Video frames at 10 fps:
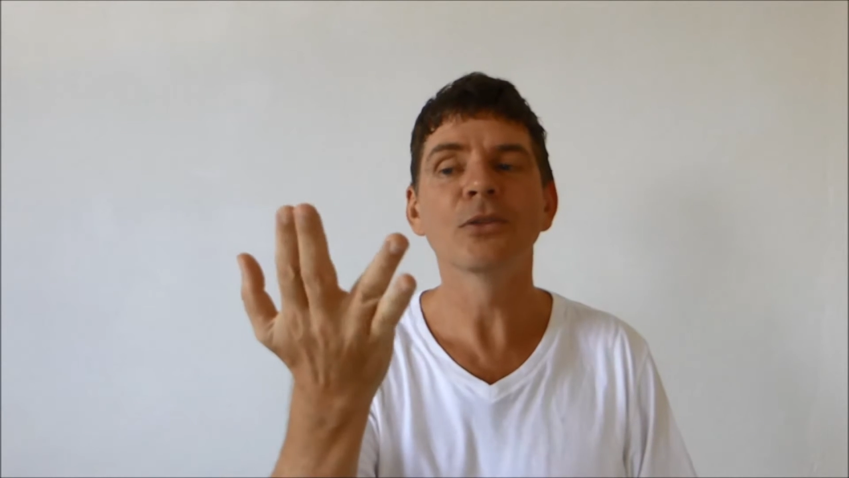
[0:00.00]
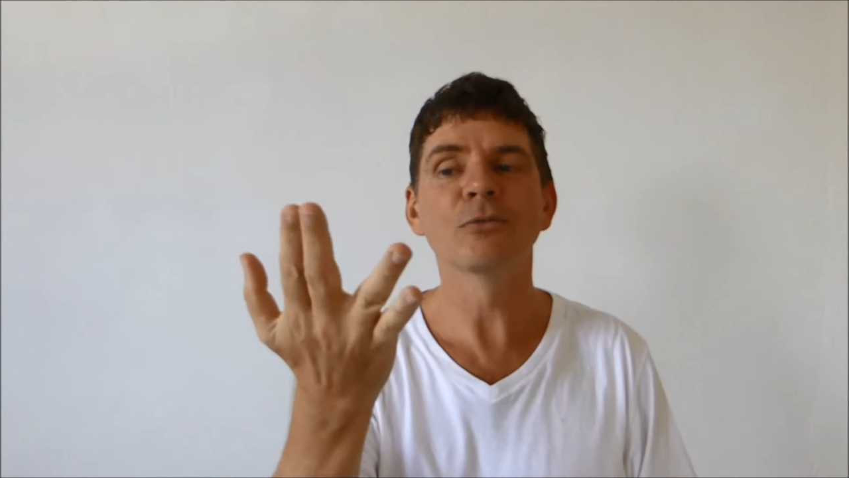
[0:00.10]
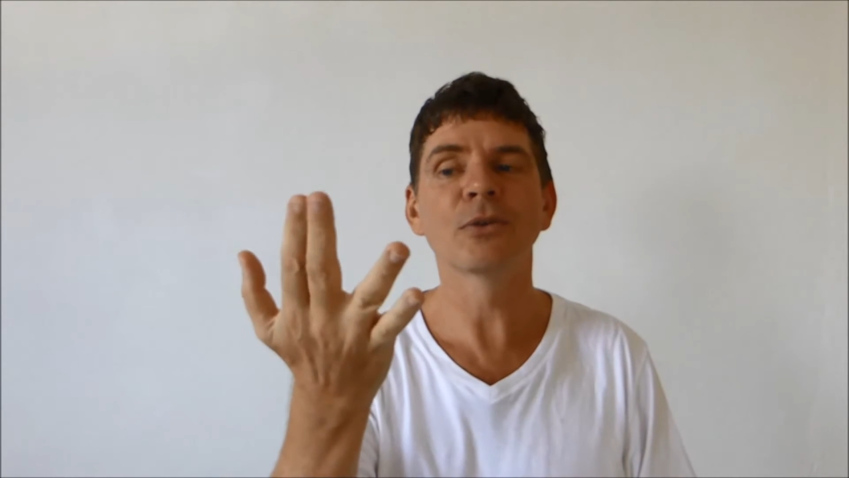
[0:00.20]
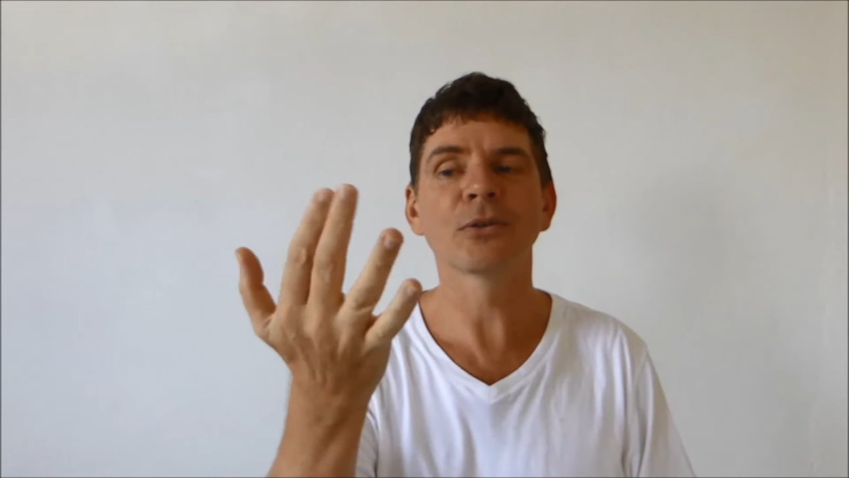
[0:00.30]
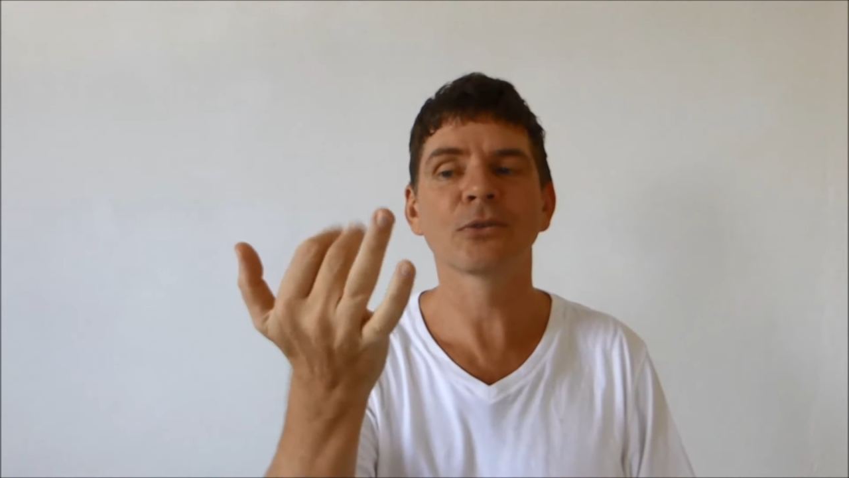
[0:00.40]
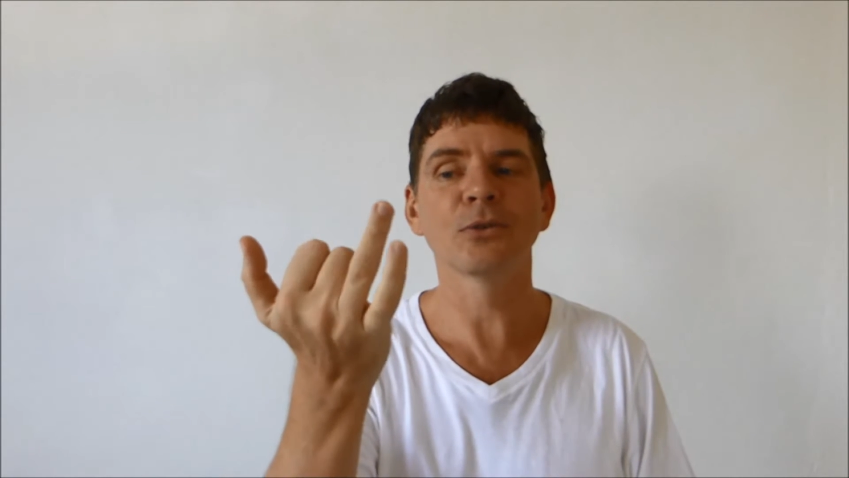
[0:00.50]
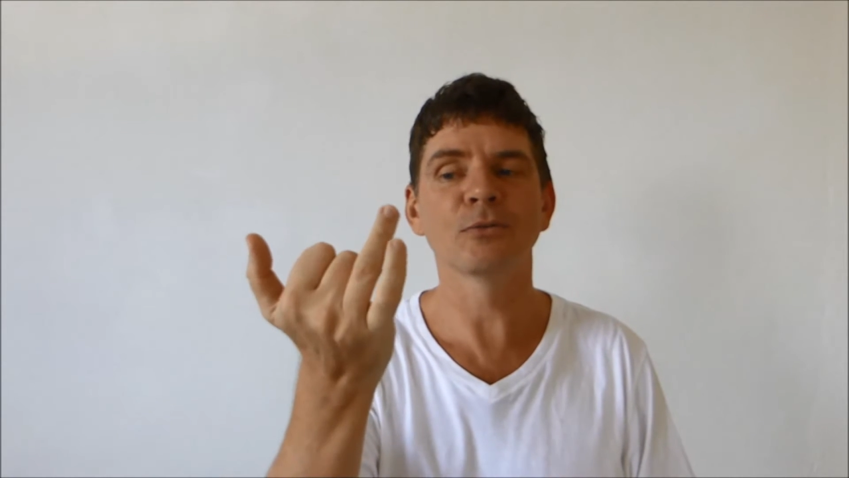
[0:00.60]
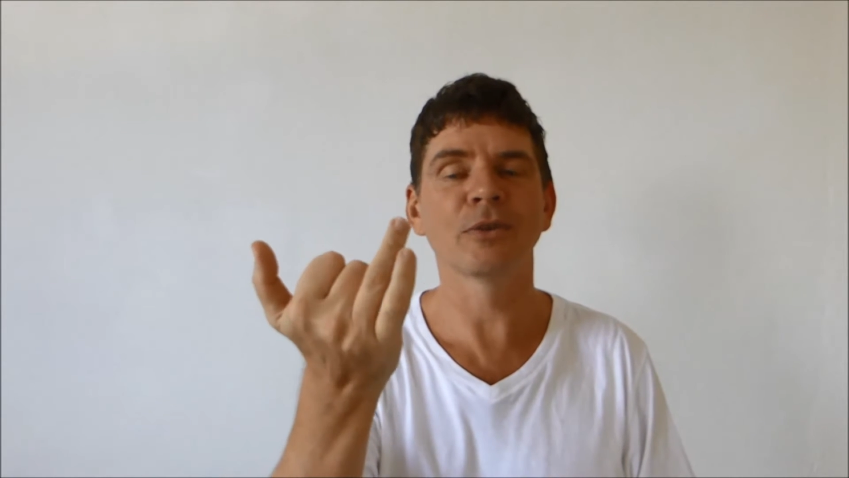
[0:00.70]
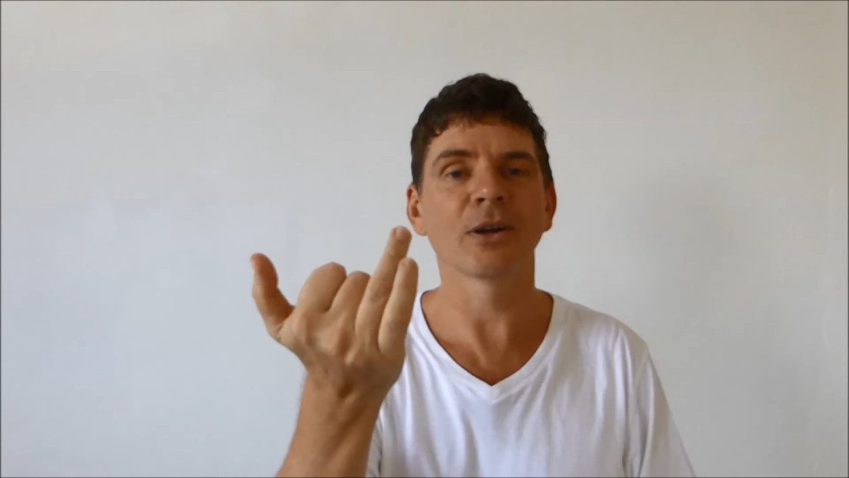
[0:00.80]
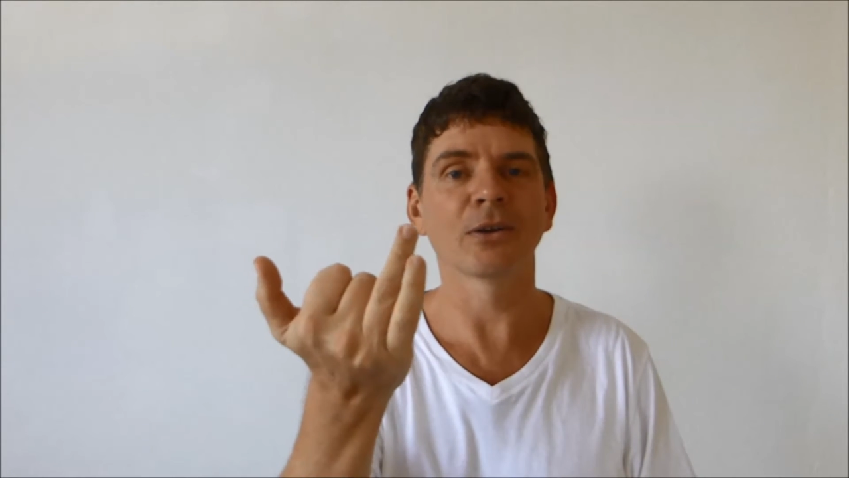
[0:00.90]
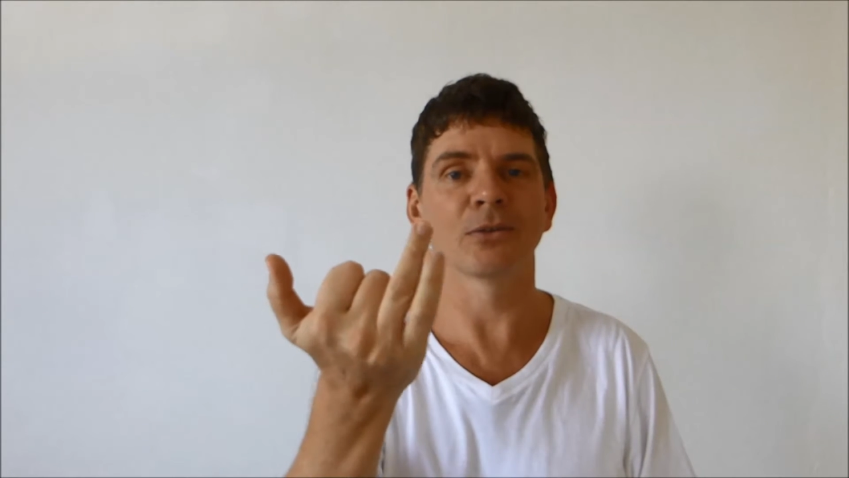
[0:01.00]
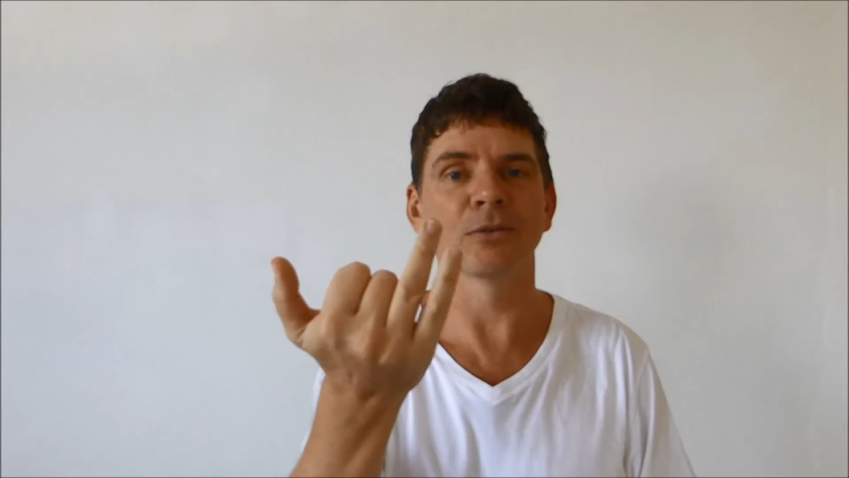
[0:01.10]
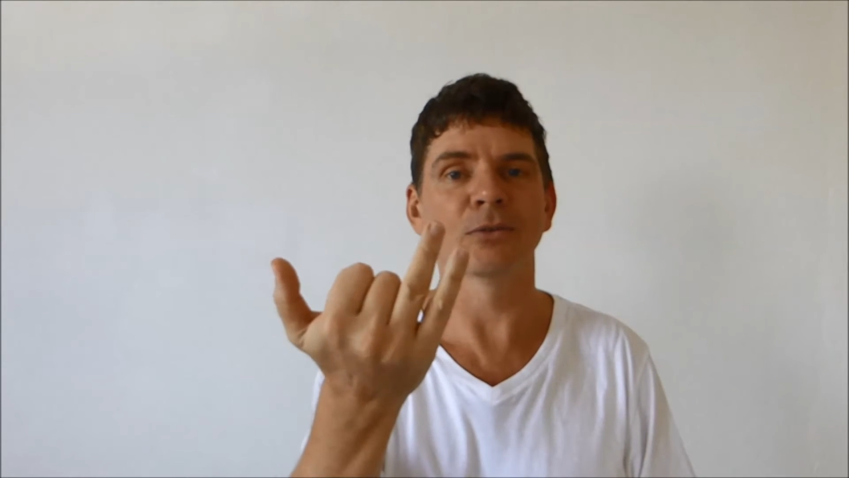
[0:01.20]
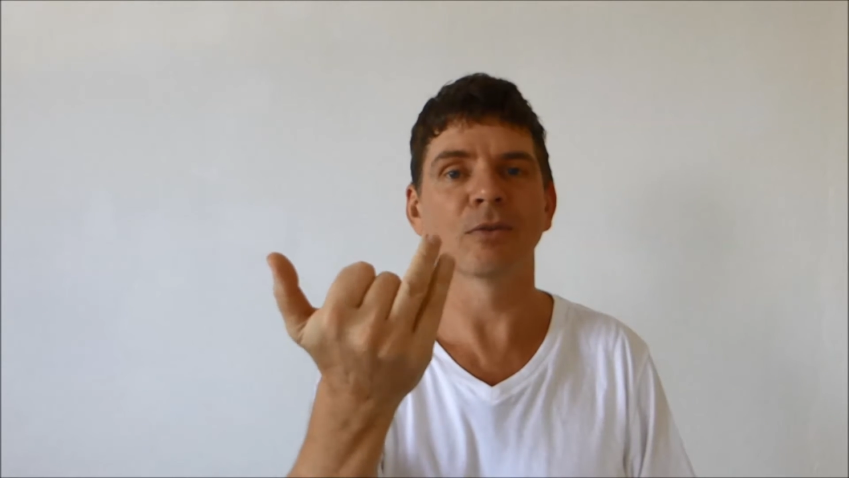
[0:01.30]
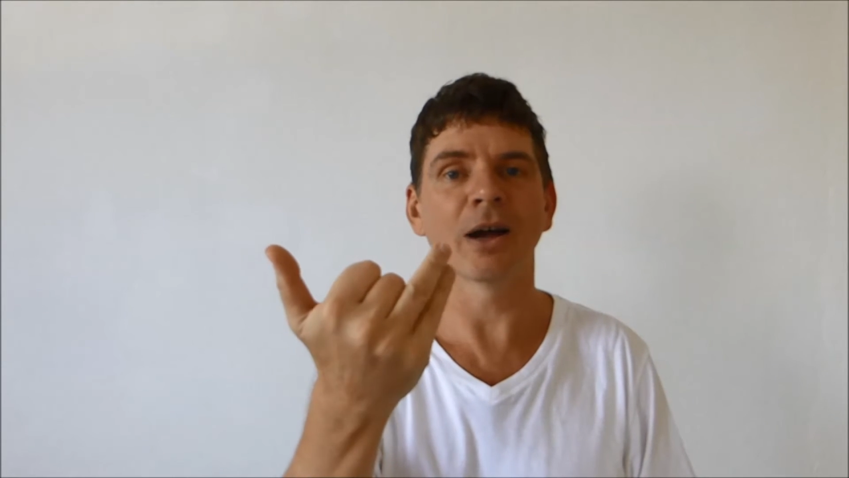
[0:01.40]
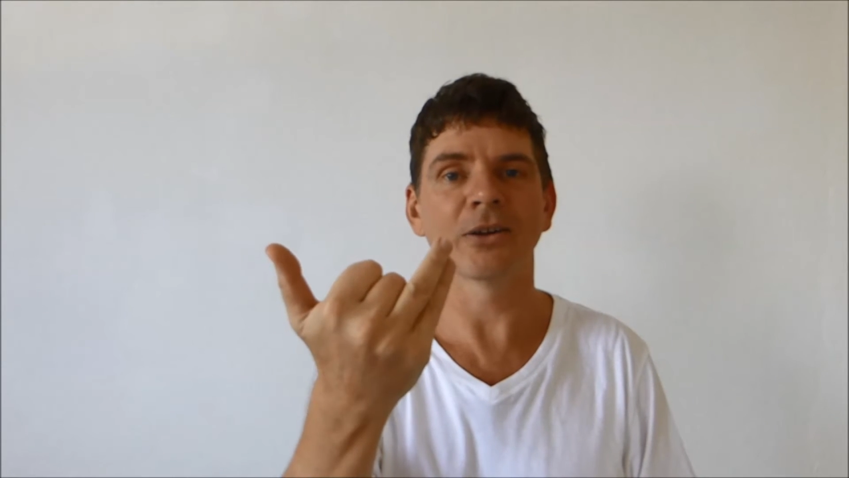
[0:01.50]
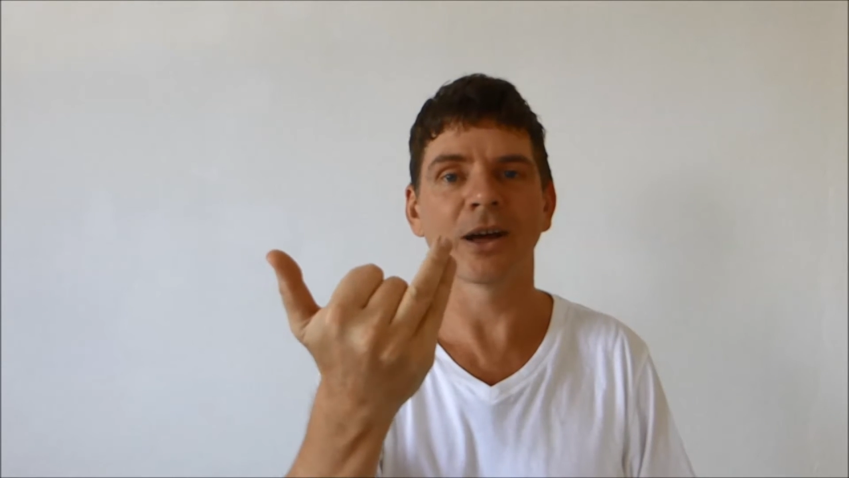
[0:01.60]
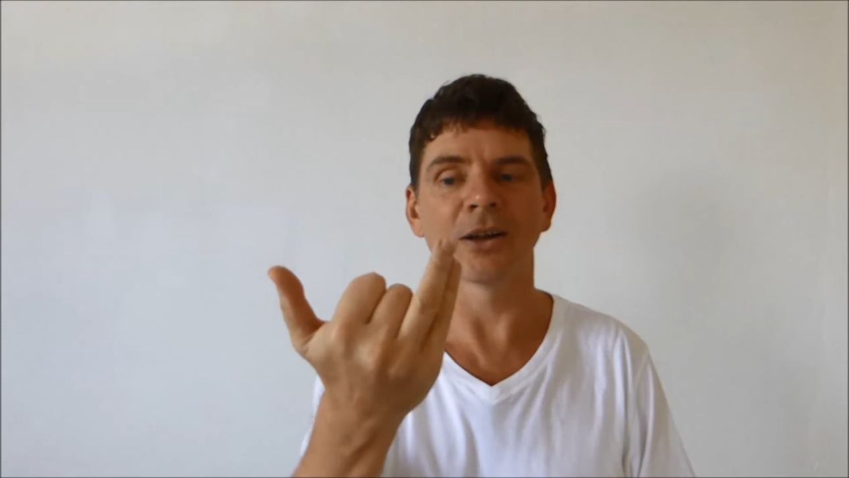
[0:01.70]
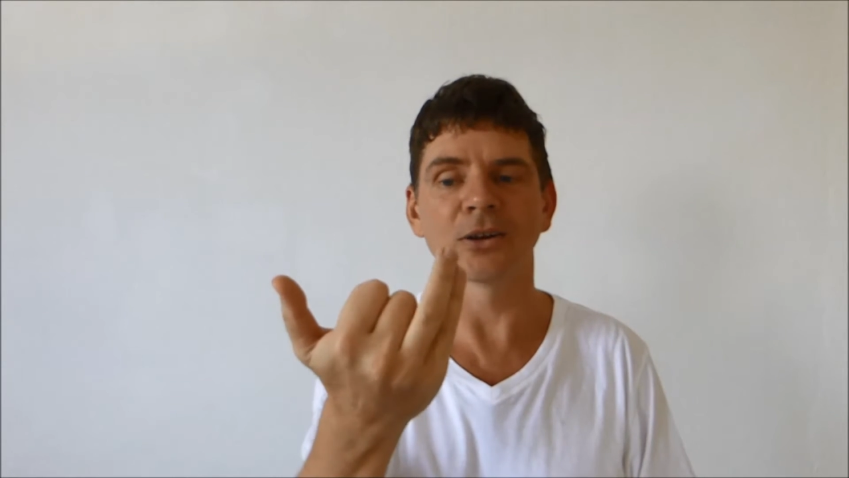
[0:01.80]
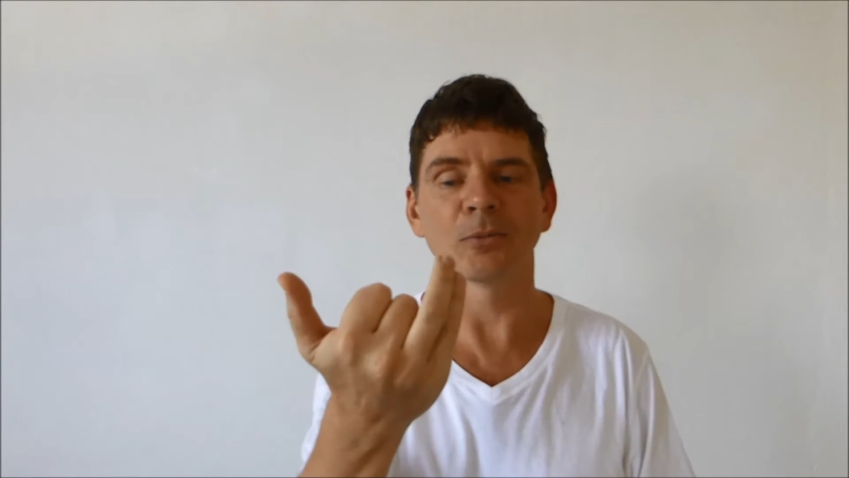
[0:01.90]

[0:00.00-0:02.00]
the first two fingers of the right hand